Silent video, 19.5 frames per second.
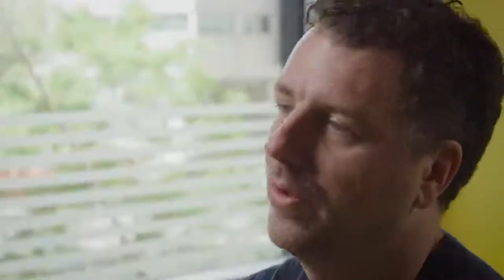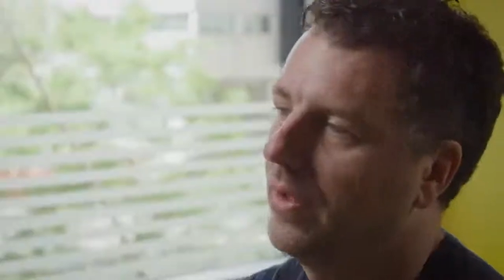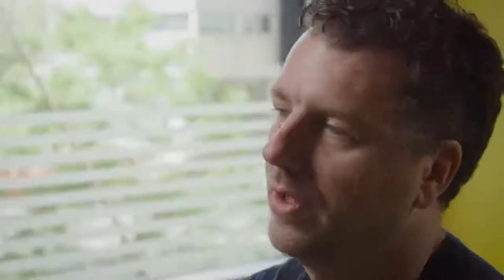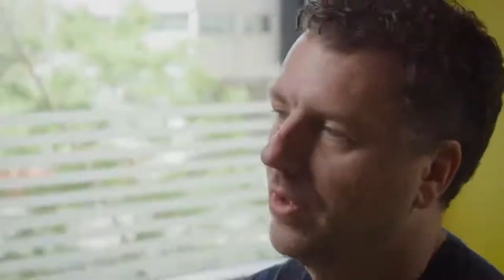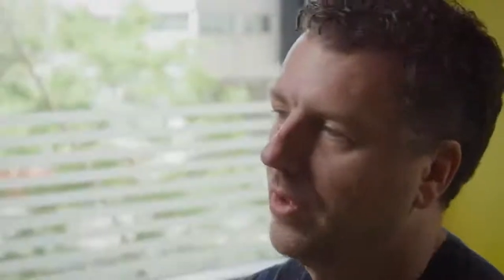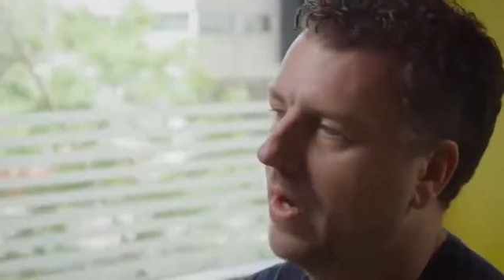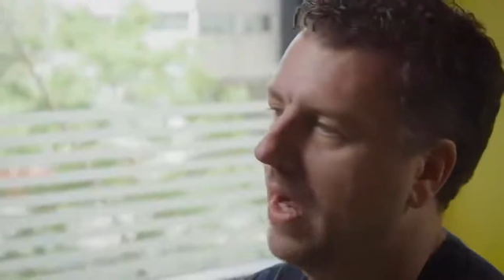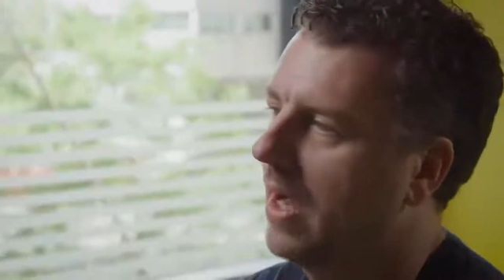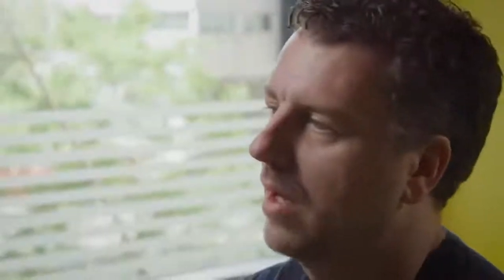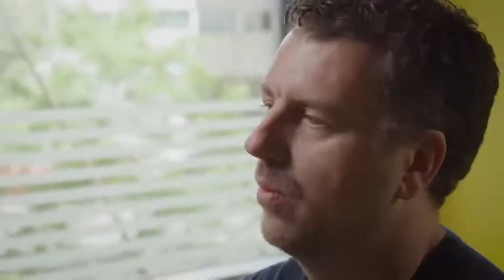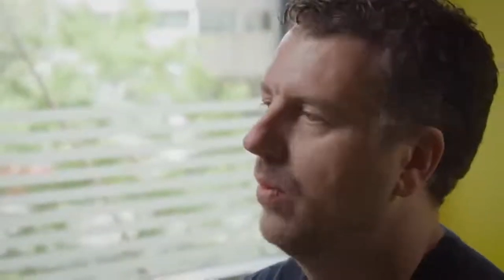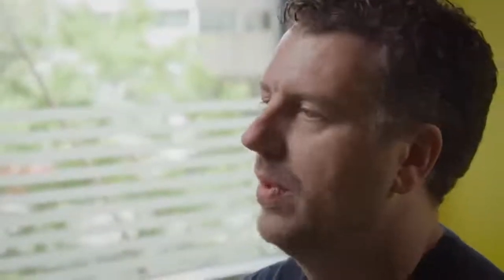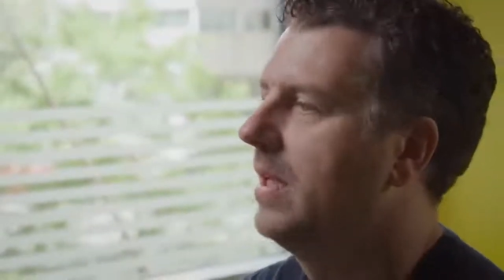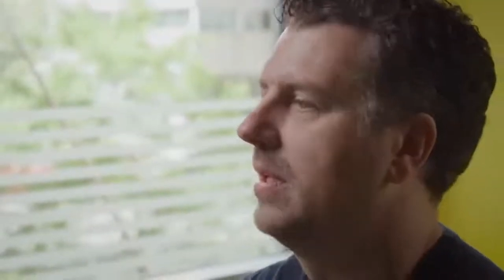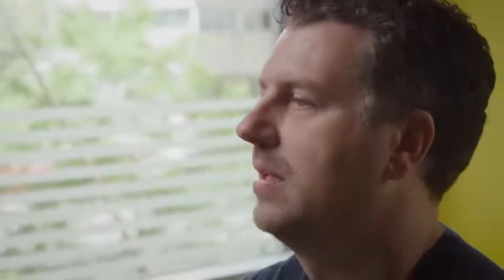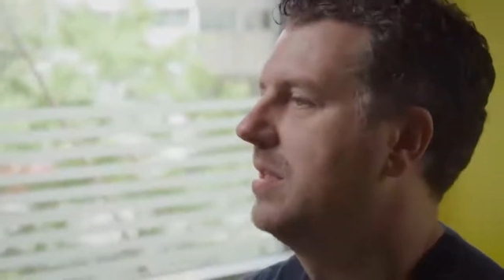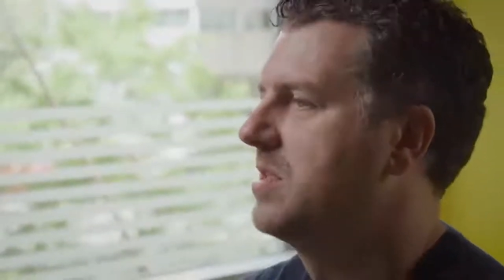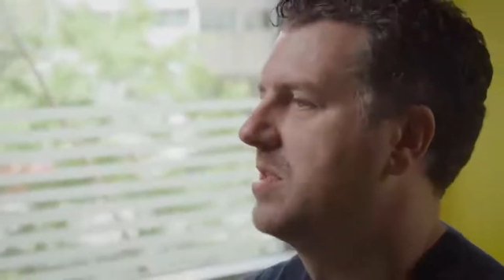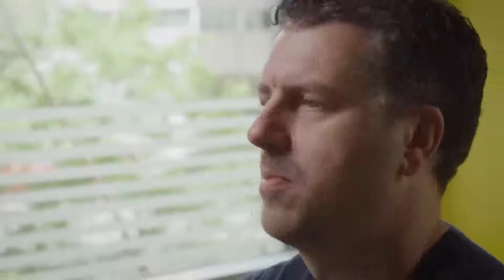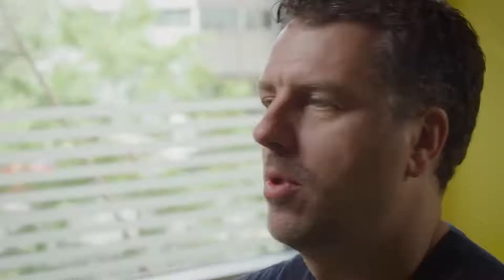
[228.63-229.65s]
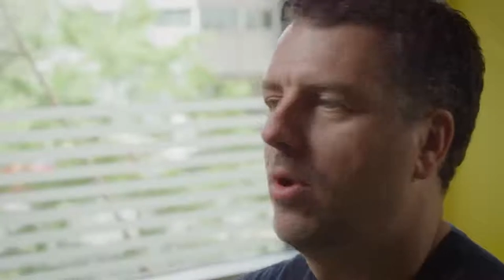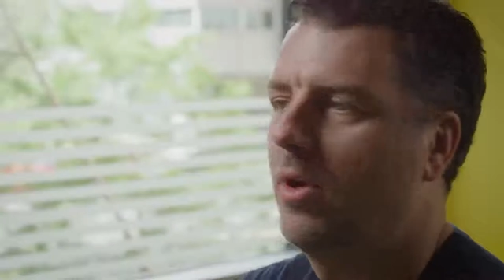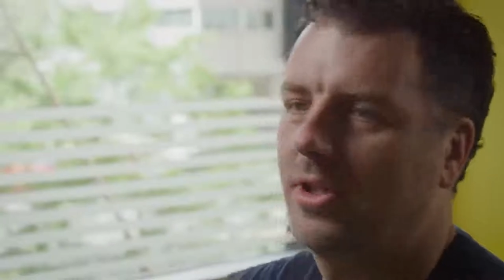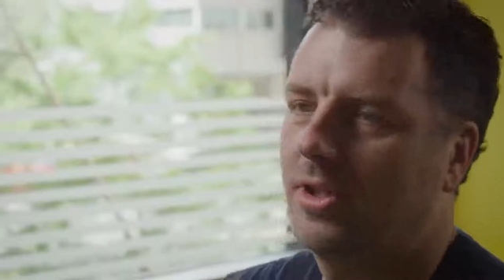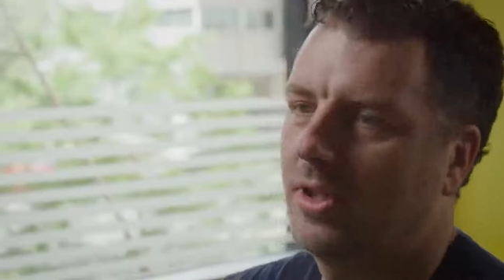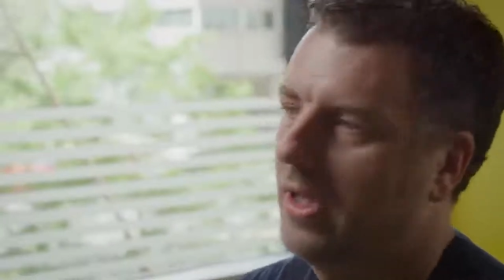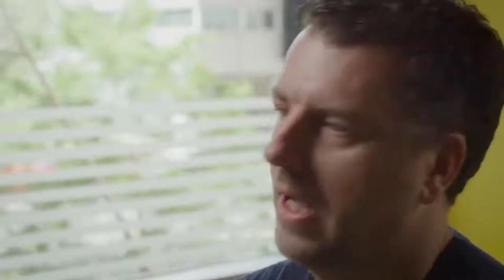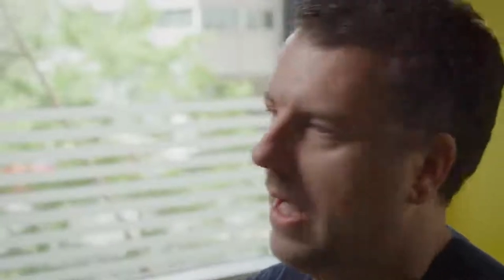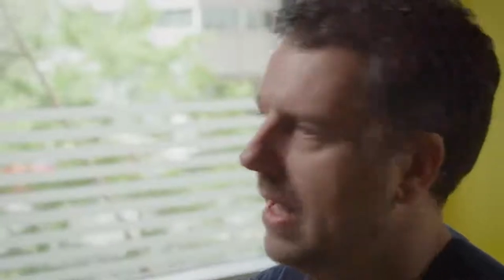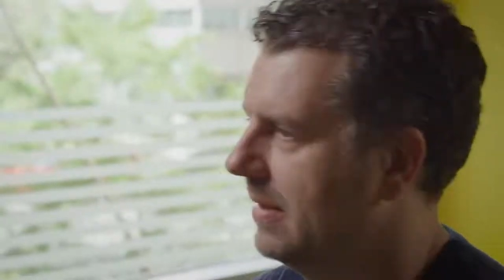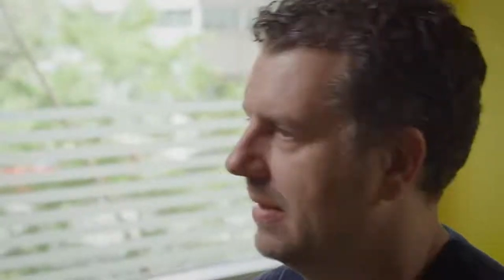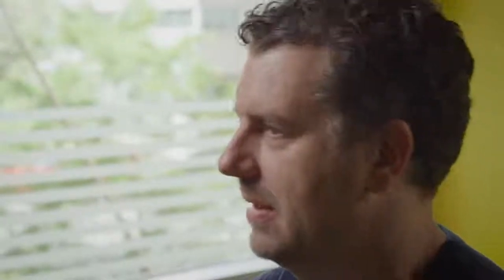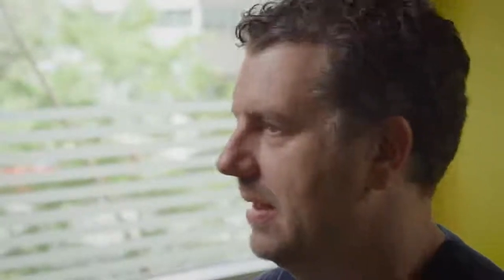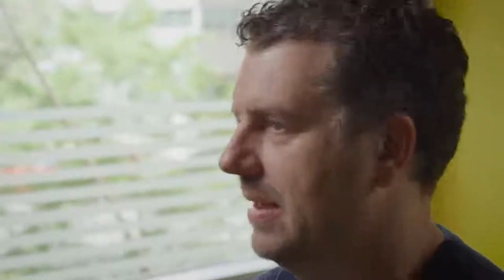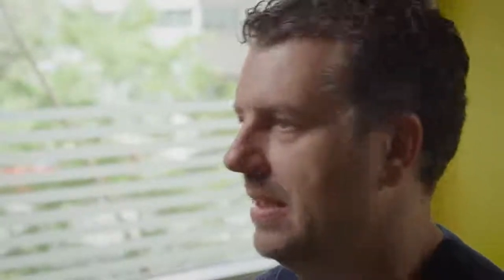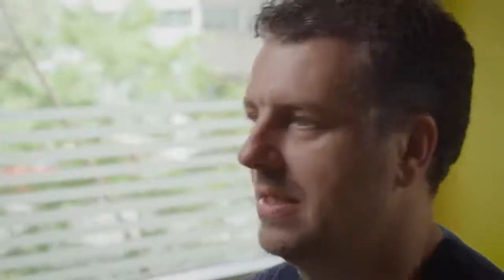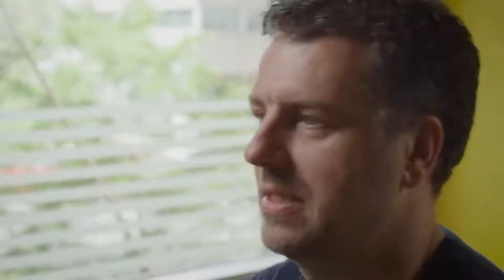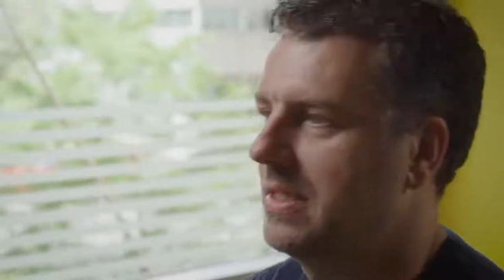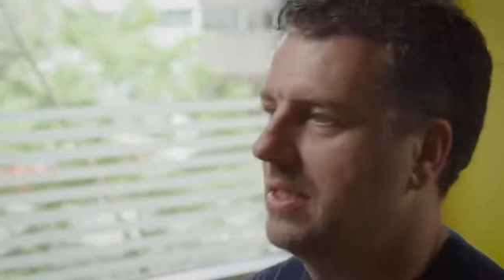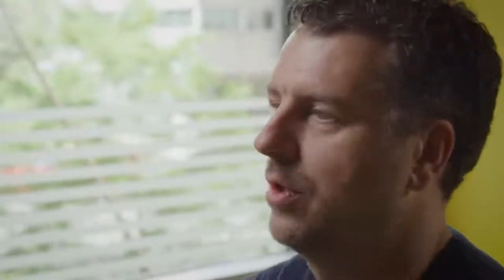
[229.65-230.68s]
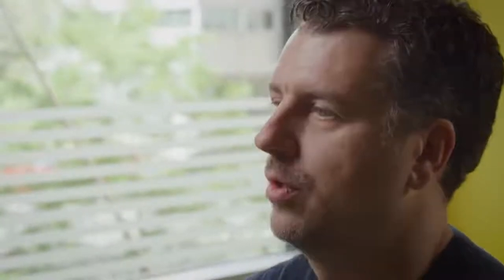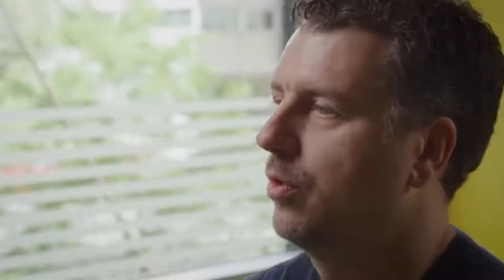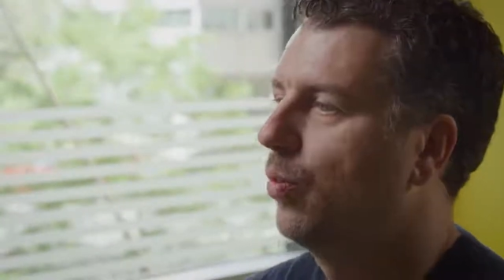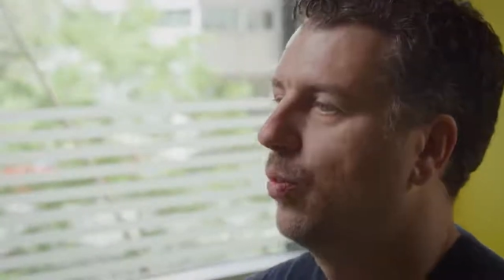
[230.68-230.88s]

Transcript: to interact with, Sparta, Athens, you know,